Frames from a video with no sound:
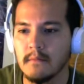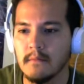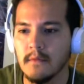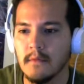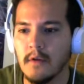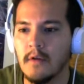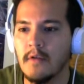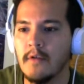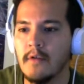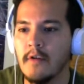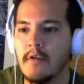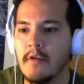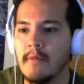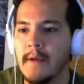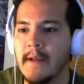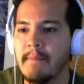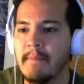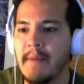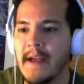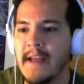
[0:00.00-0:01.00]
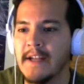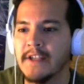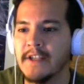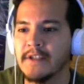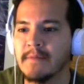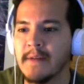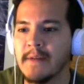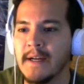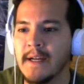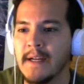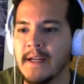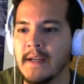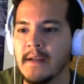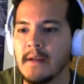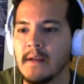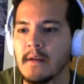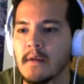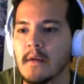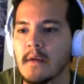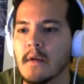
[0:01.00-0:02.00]
Oh no, but I banished my...
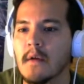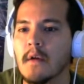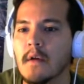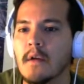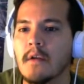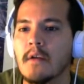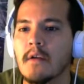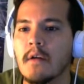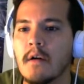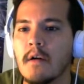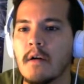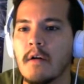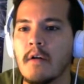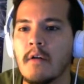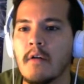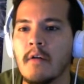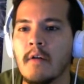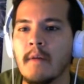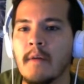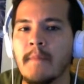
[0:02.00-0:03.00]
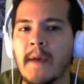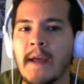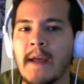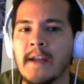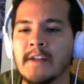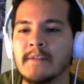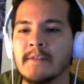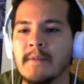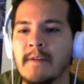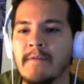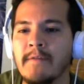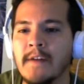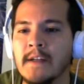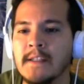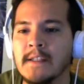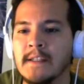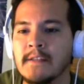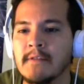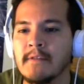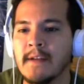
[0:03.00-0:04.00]
No, I banished my
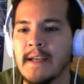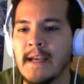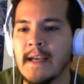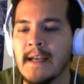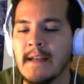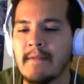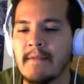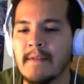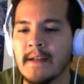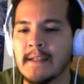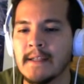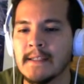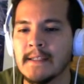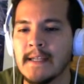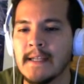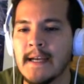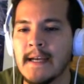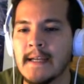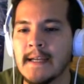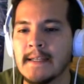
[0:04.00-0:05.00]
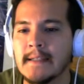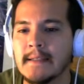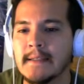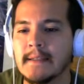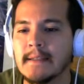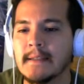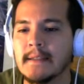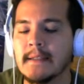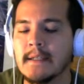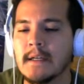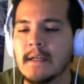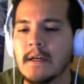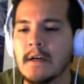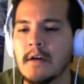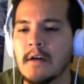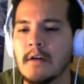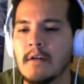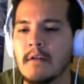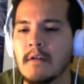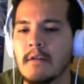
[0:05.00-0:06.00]
Fuzzy, so I can't even extend.
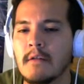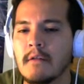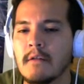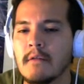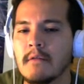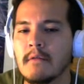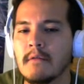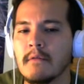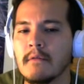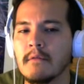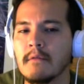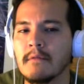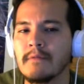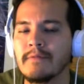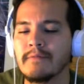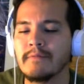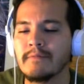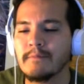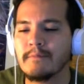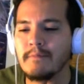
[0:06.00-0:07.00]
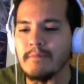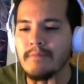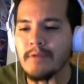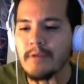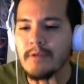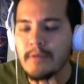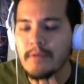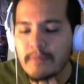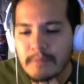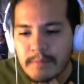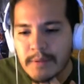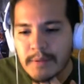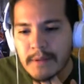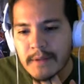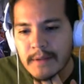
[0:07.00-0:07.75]
No. Poop.